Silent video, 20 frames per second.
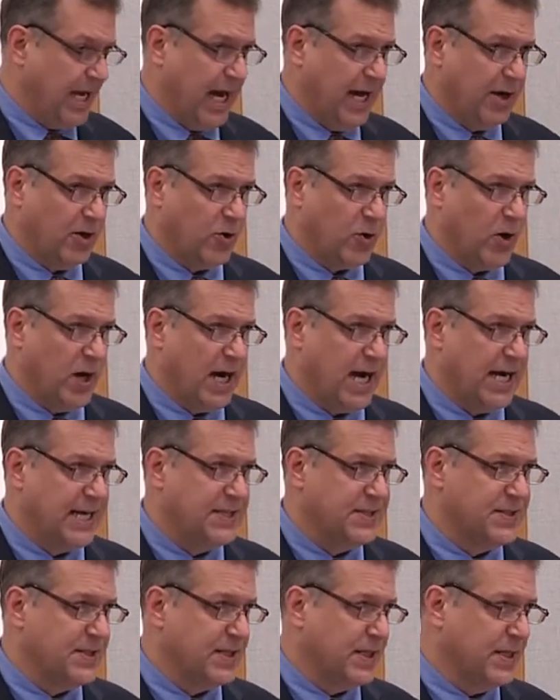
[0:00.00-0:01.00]

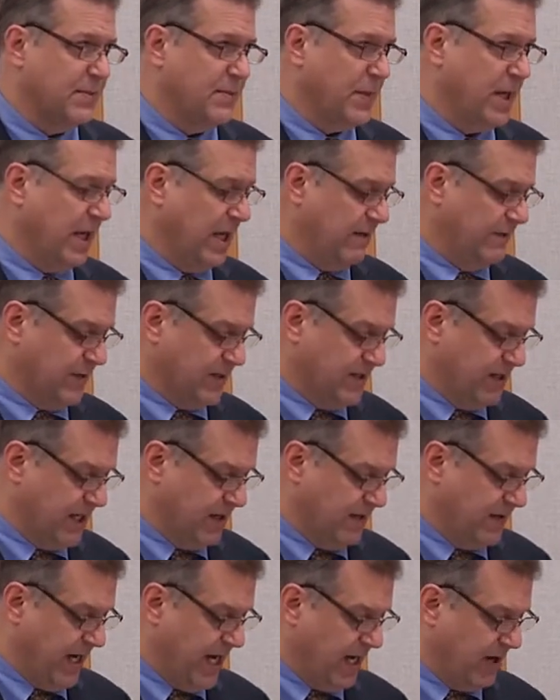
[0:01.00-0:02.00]
categorized in a meaningful set
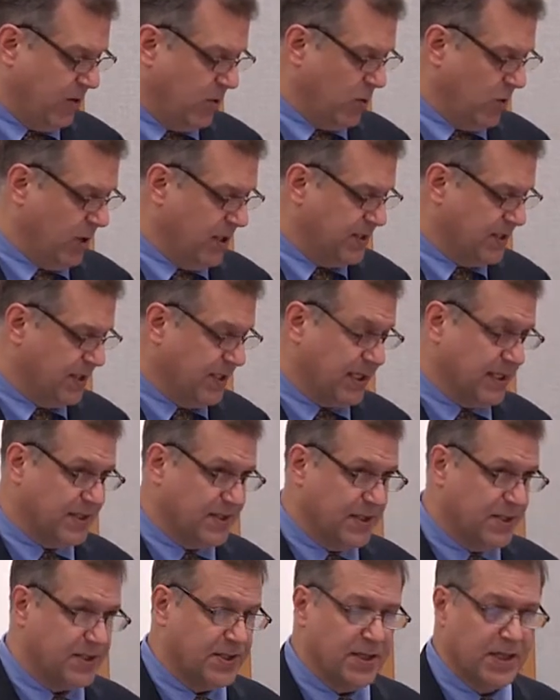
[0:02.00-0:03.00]
of categories, and
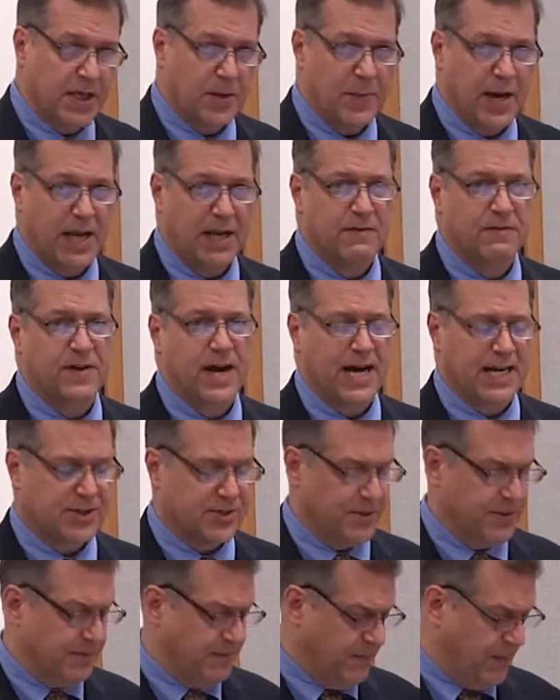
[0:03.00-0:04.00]
consistently
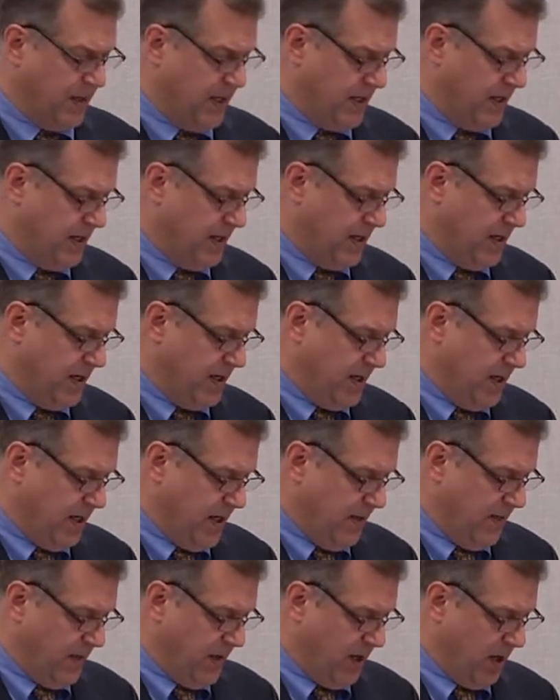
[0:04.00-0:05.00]
manufactured.
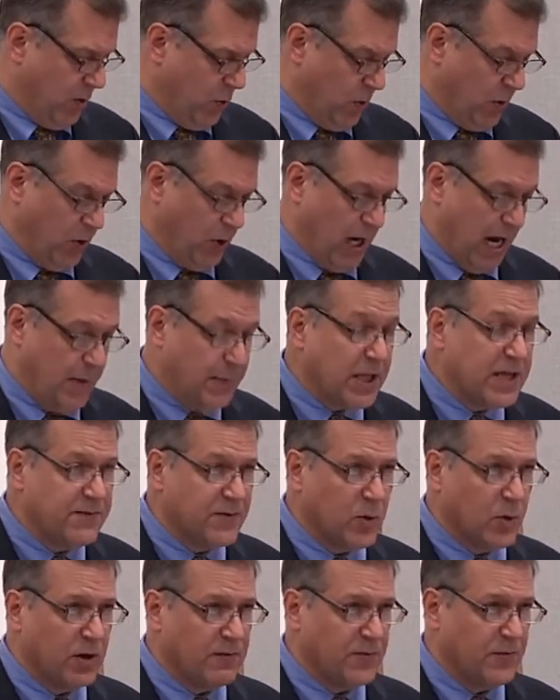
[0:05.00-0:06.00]
In order, I
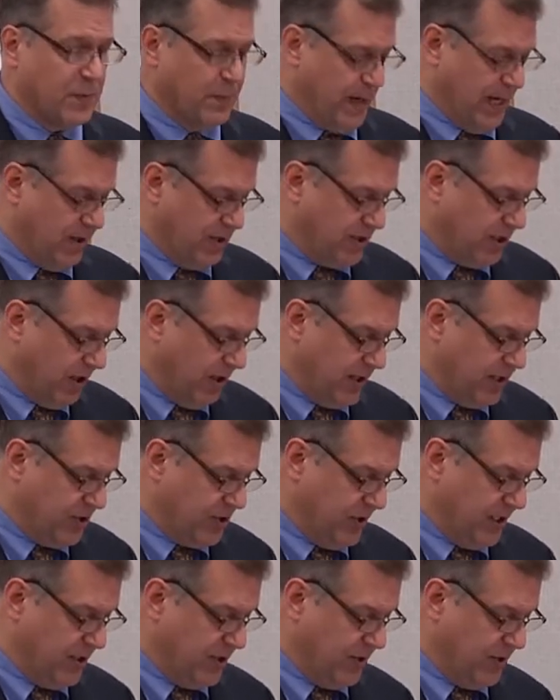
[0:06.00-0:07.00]
believe, in order for the biochar
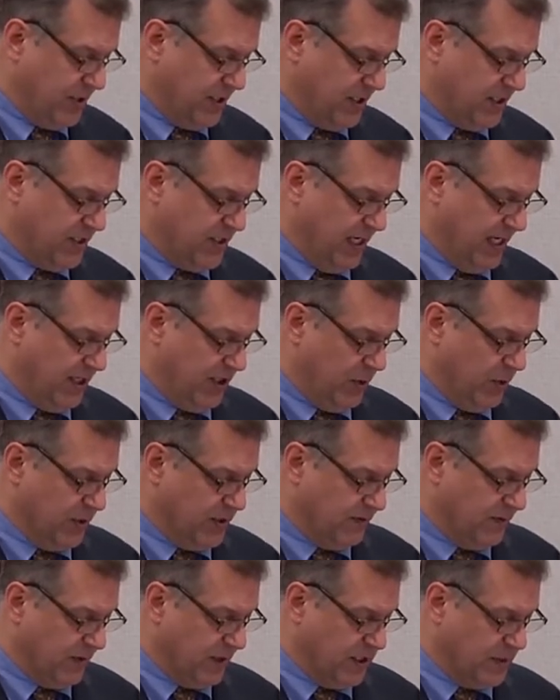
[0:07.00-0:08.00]
industry to succeed to
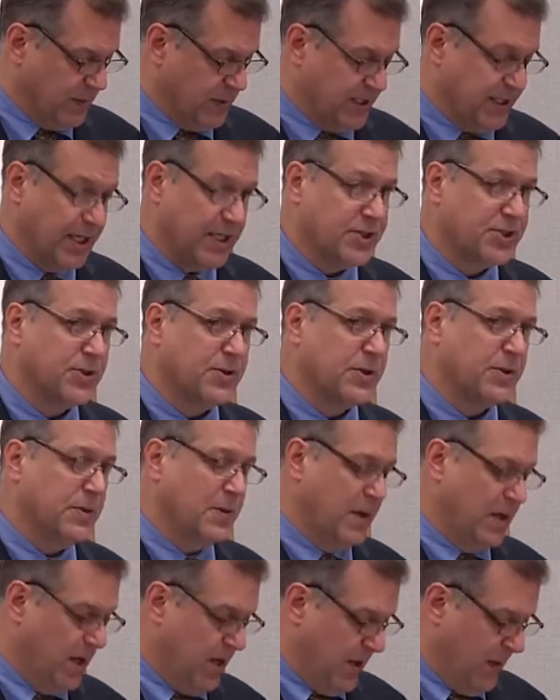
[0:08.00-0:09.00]
its fullest
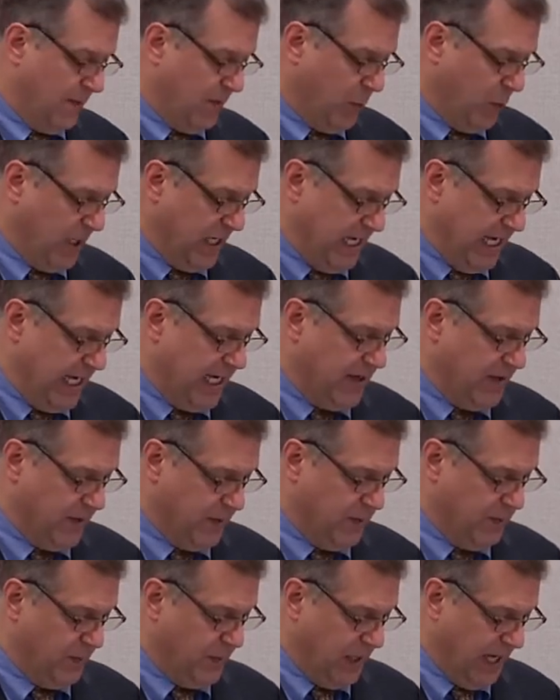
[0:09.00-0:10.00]
potential, we need
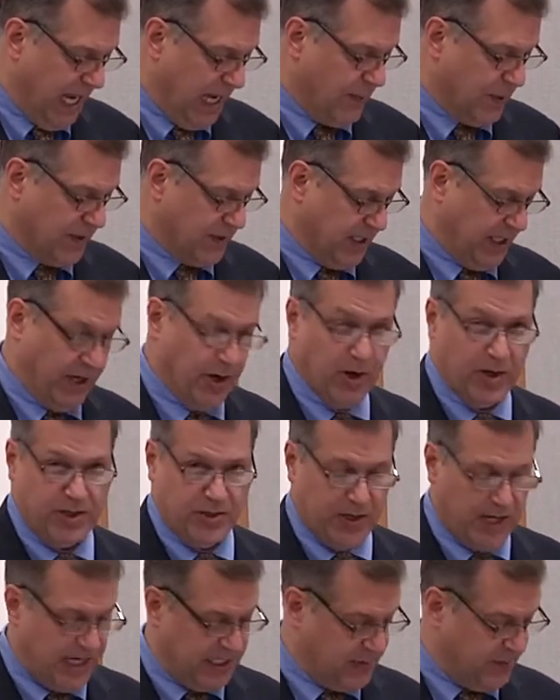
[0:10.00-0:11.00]
to be able to
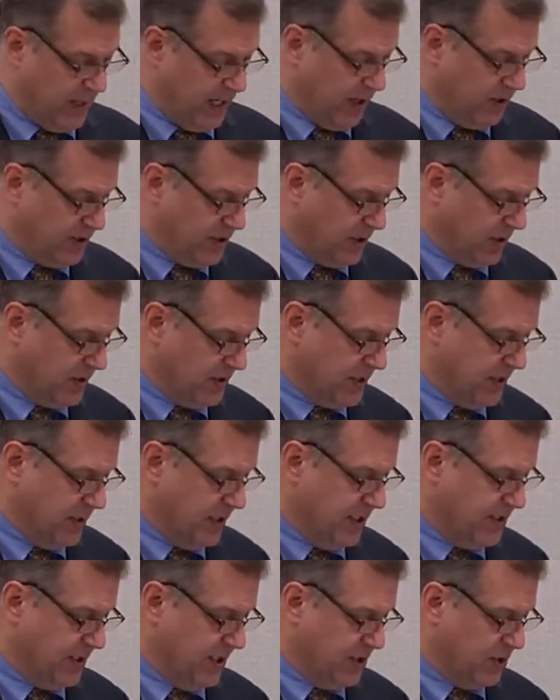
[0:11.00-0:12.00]
characterize
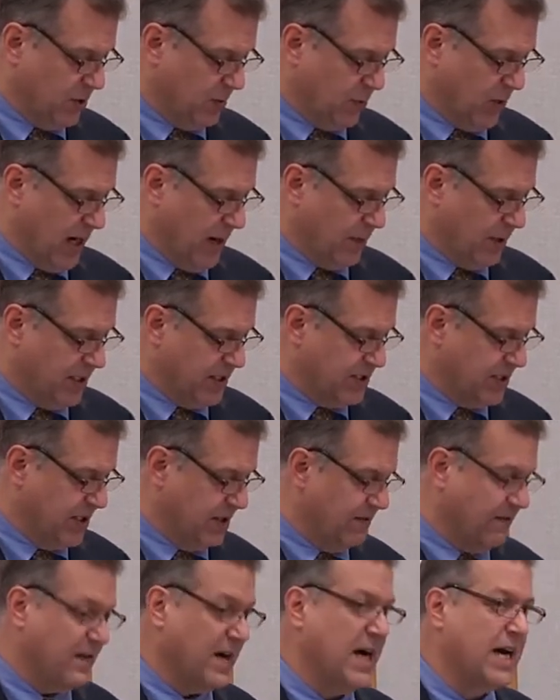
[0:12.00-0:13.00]
biochar's essential properties,
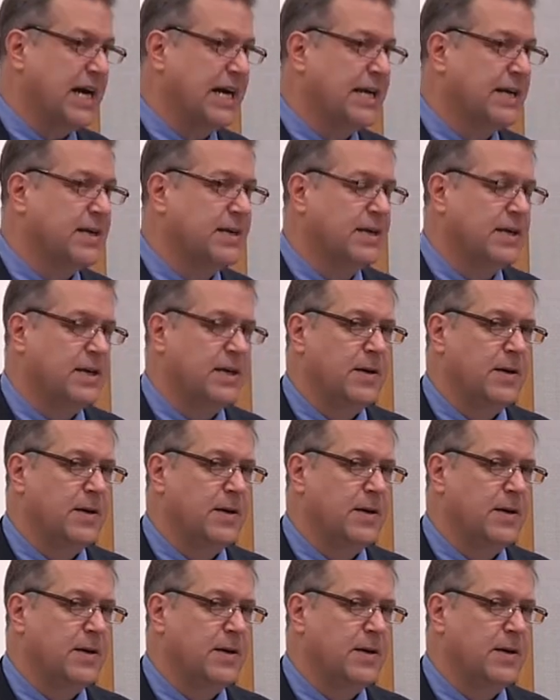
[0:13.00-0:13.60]
to define